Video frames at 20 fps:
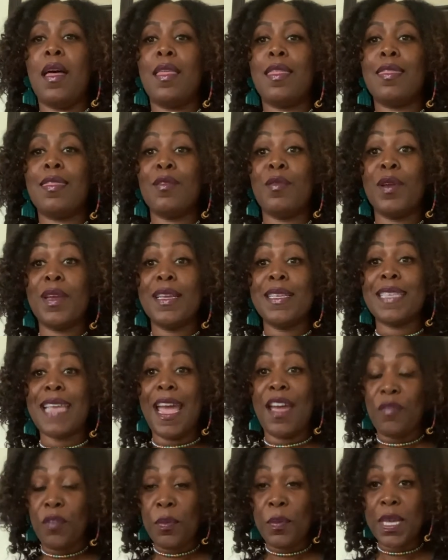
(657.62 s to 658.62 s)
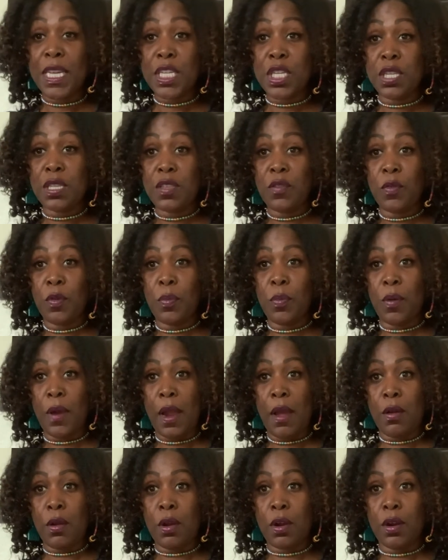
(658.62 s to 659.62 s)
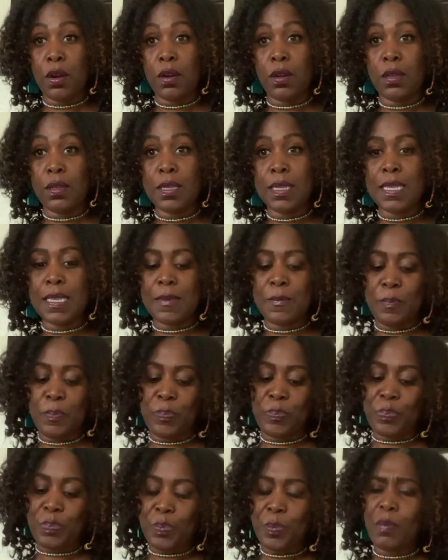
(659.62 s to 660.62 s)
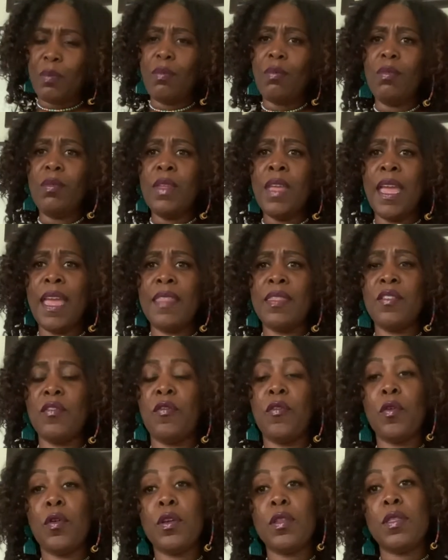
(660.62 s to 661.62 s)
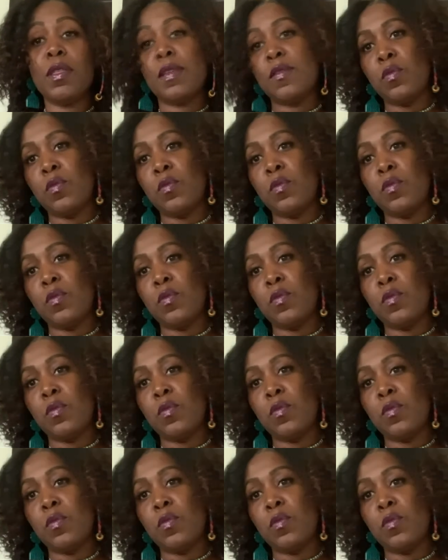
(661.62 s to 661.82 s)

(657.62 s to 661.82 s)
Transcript: Three is Affirmations for Brown Girls. And the fourth is